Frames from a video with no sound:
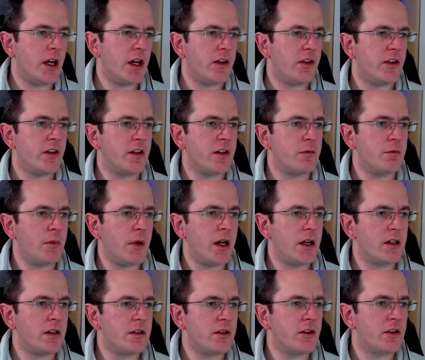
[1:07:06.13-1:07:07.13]
answered
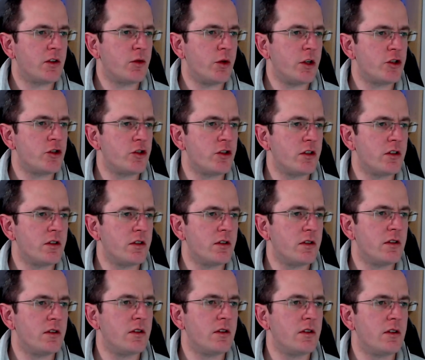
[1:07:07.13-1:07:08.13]
Michael's
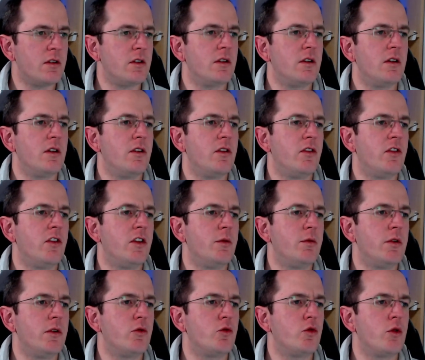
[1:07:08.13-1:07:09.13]
question.
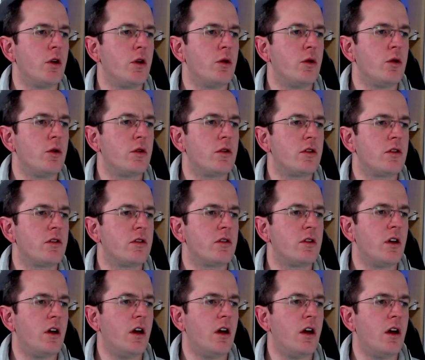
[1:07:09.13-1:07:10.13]
ZB
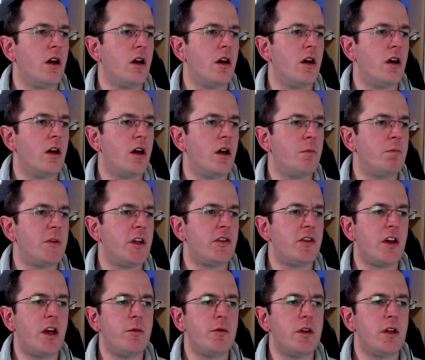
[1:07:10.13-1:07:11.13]
wrote,
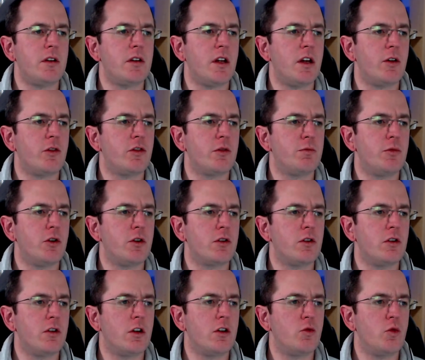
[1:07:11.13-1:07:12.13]
does Hibernate now
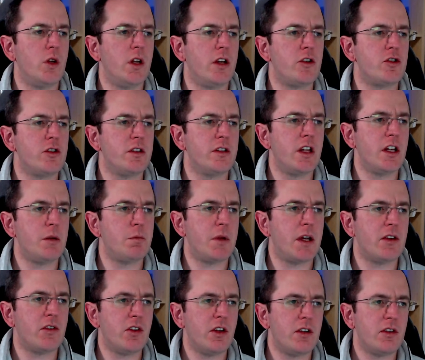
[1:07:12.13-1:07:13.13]
support non-relational
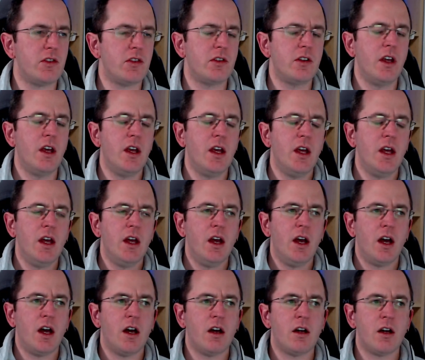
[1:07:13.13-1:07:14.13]
databases?
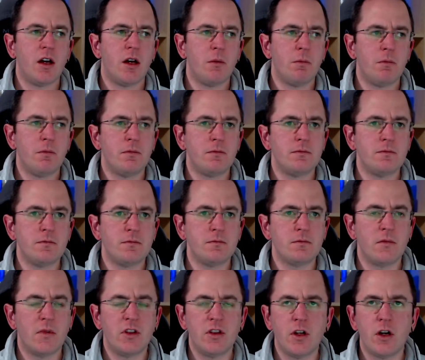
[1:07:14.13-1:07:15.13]

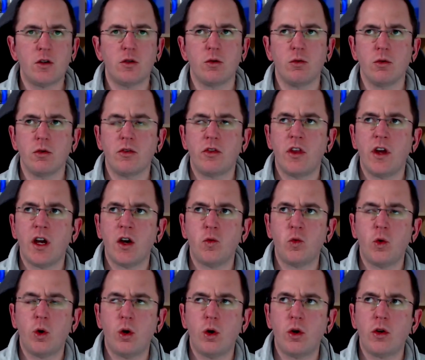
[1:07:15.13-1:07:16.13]
No, there
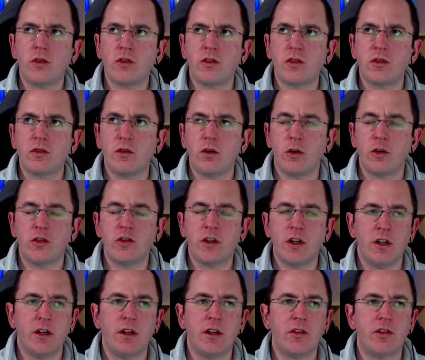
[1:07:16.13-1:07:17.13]
was or
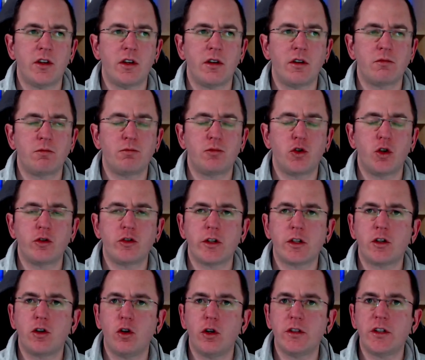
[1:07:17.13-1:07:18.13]
still is a
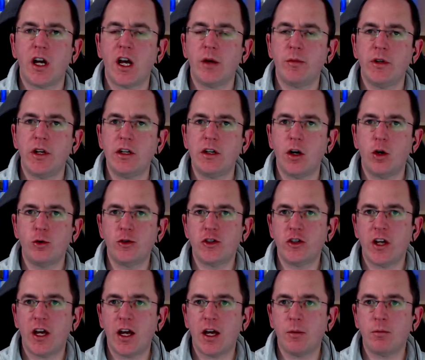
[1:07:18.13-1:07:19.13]
project called Hibernate
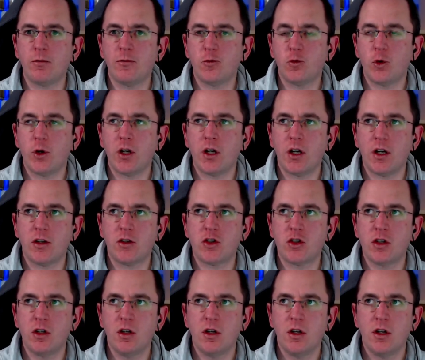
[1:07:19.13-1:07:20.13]
OGM,
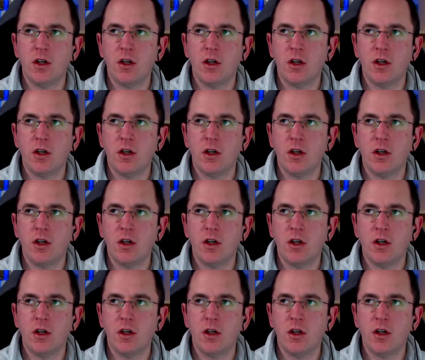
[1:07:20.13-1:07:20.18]
which